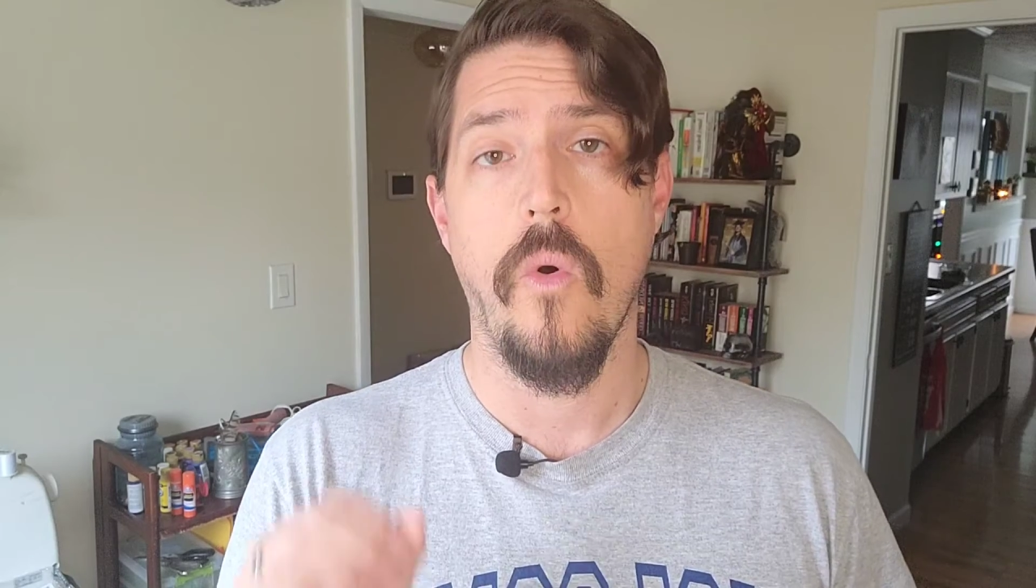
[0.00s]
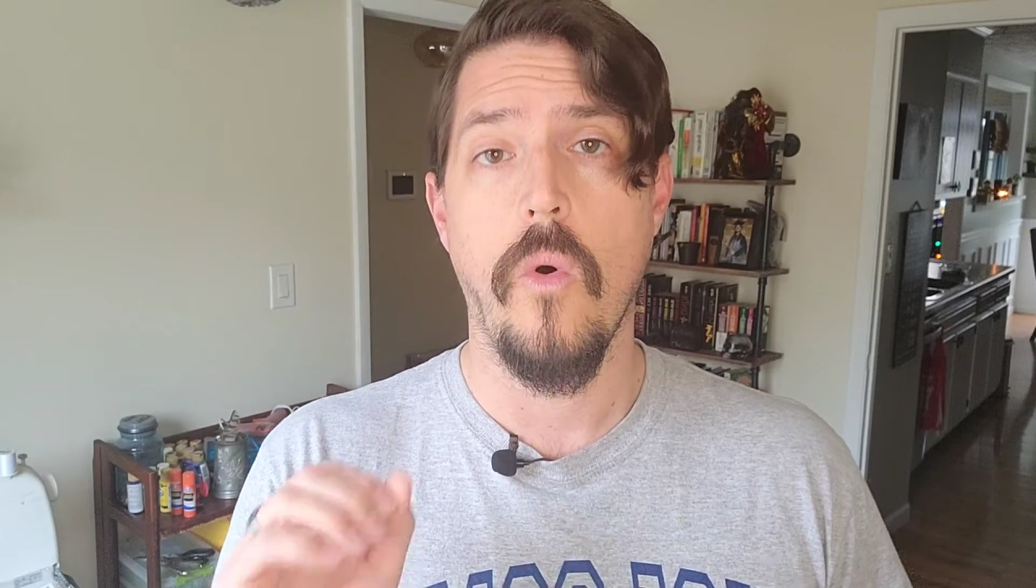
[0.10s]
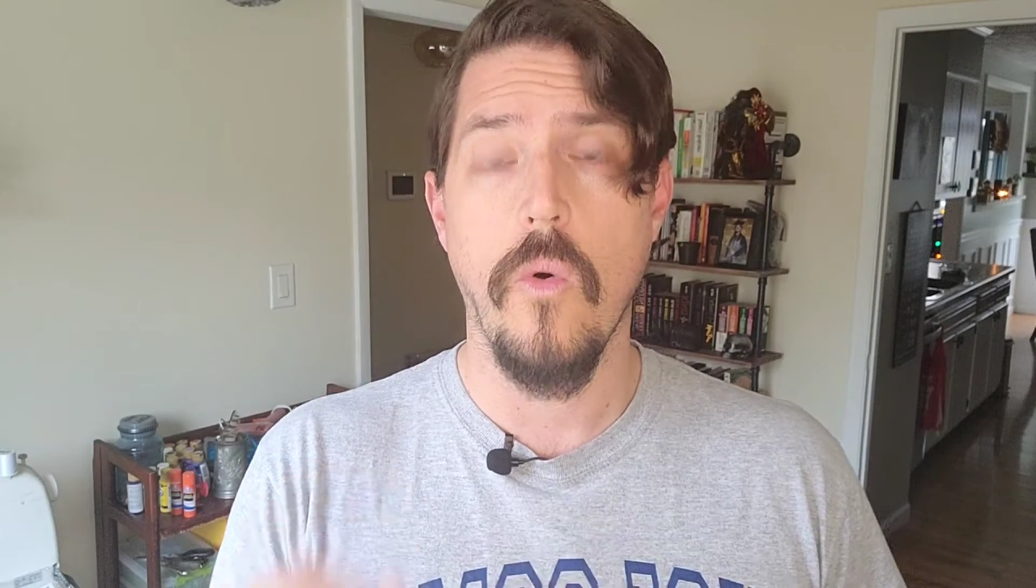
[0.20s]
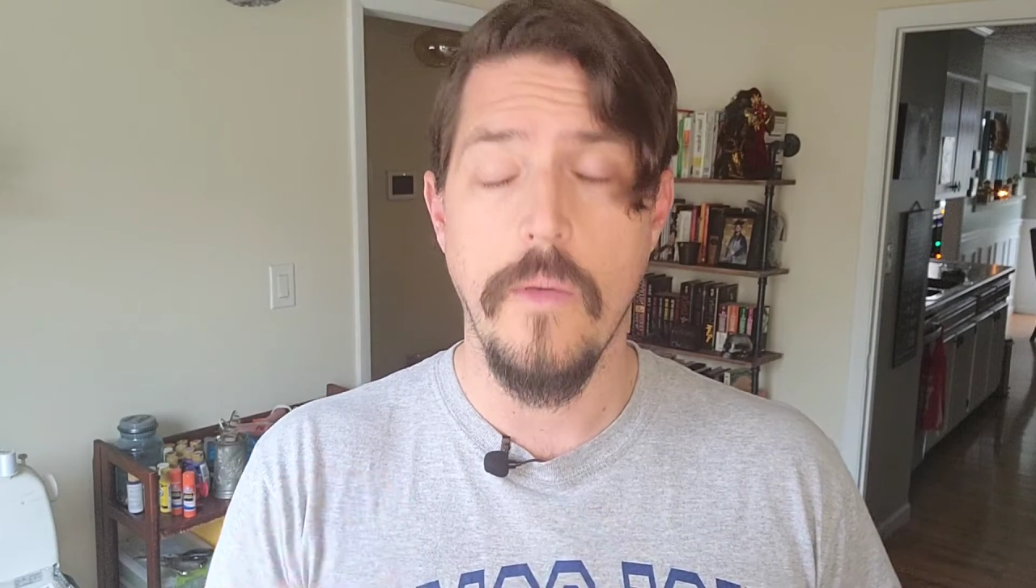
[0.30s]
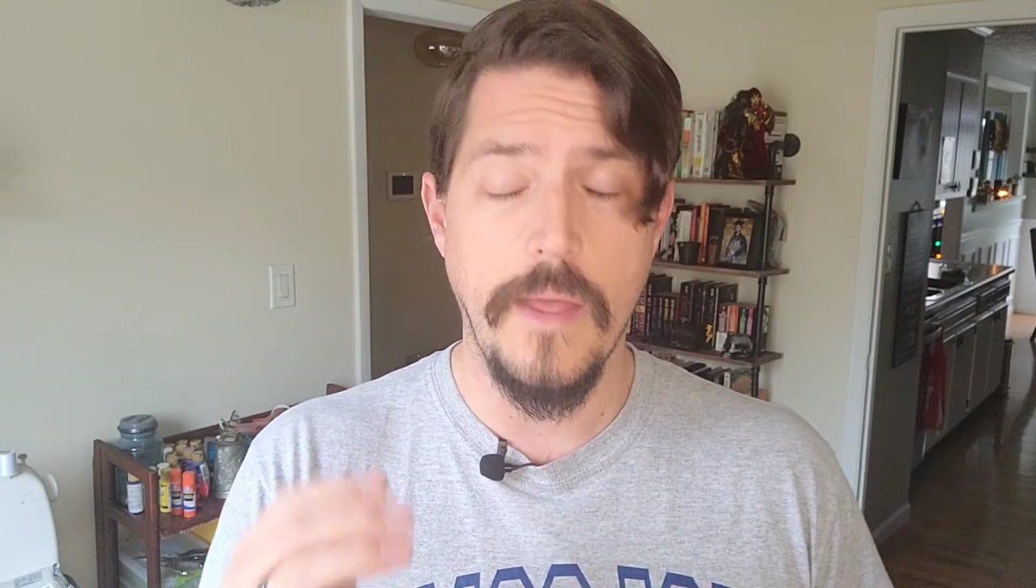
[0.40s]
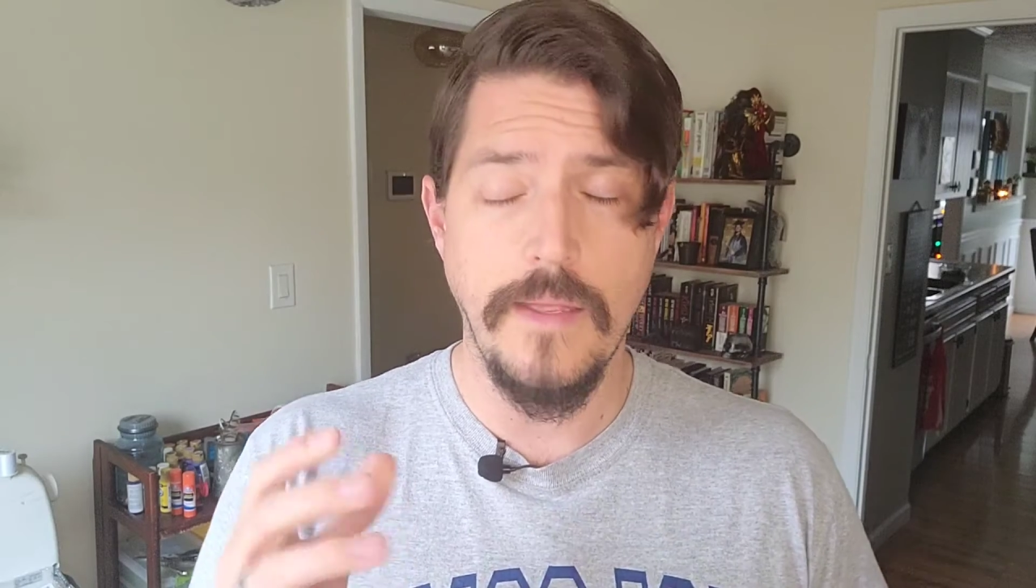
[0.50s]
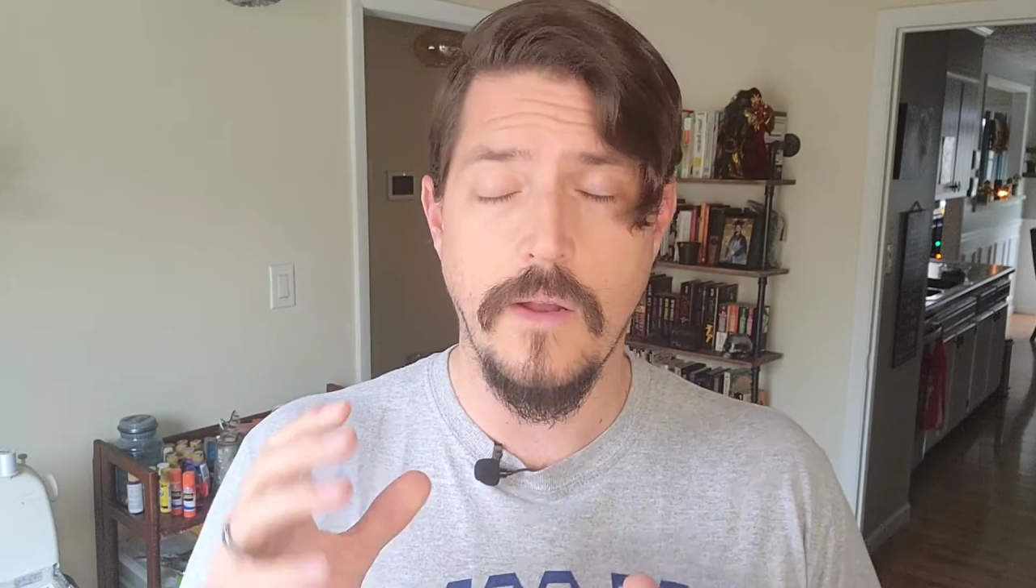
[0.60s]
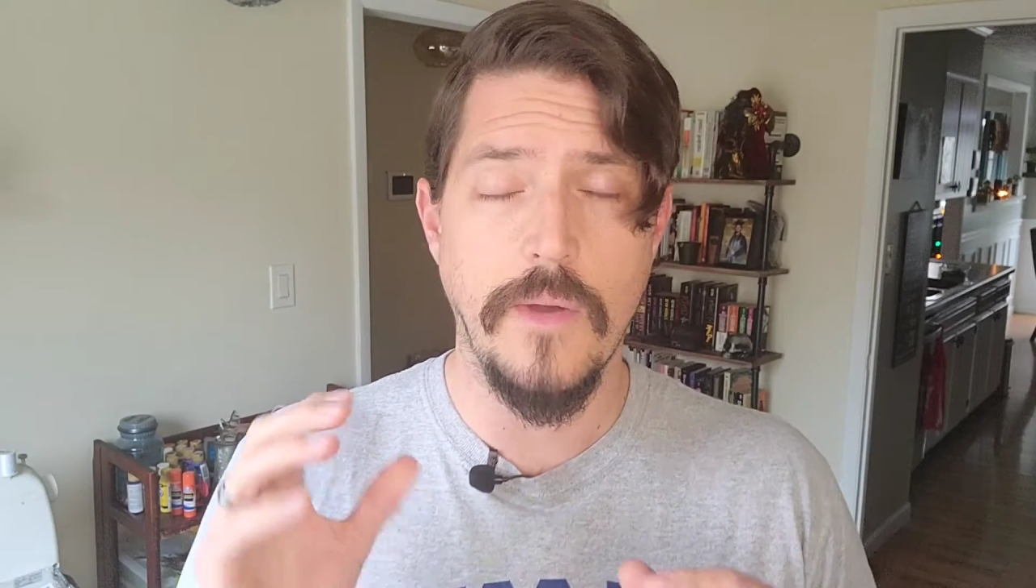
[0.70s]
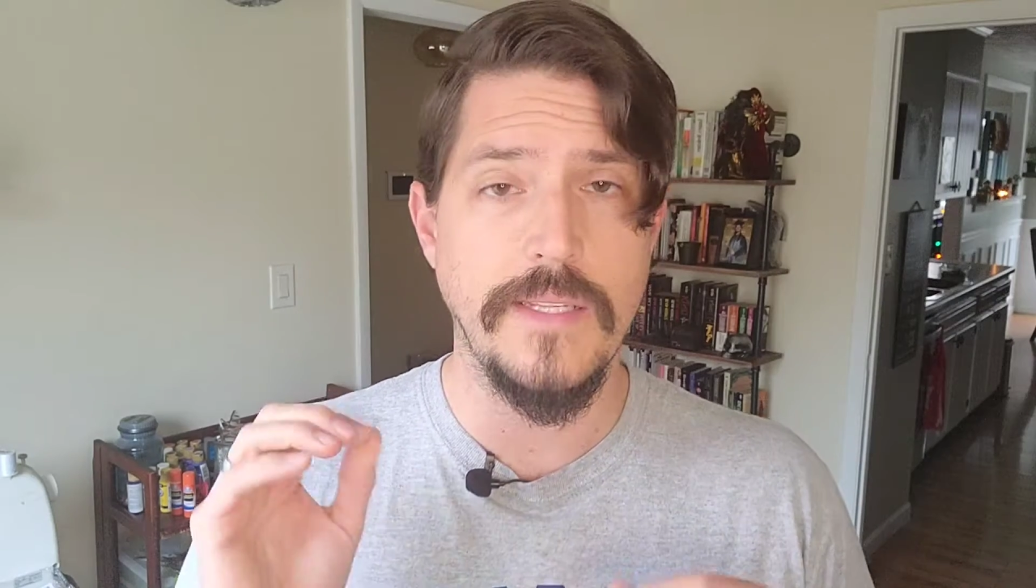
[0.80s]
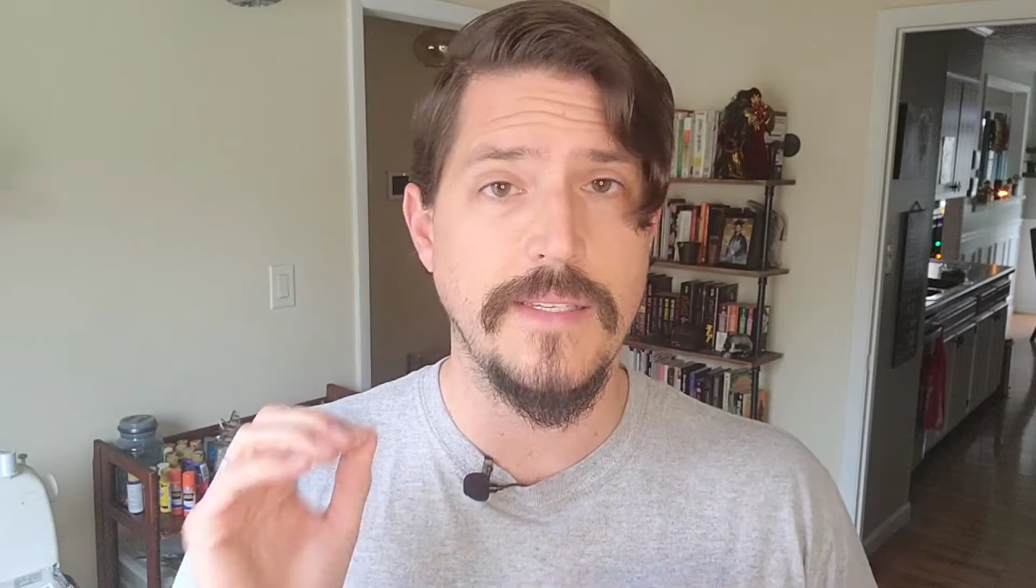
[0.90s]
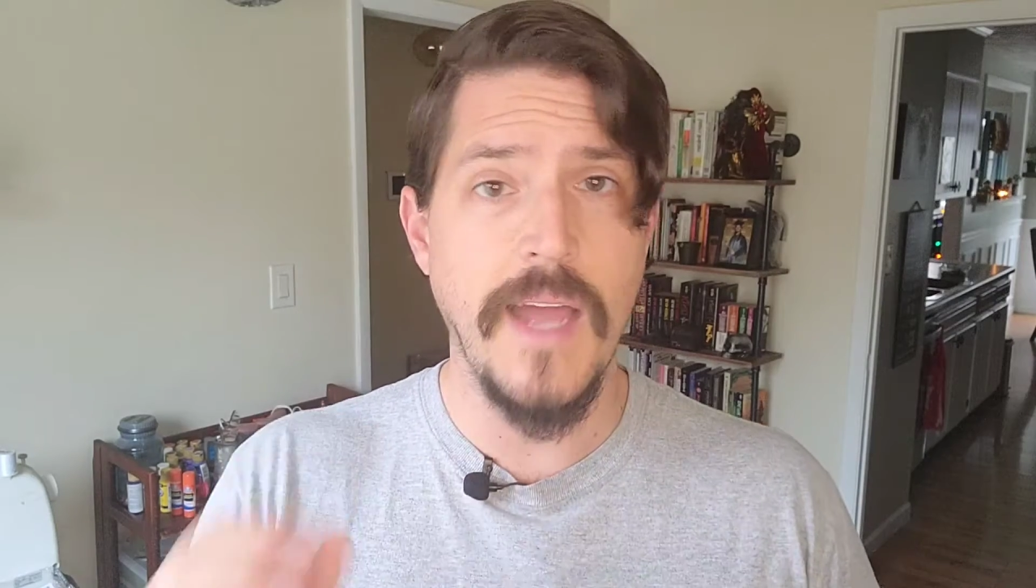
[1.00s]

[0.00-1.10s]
or, it's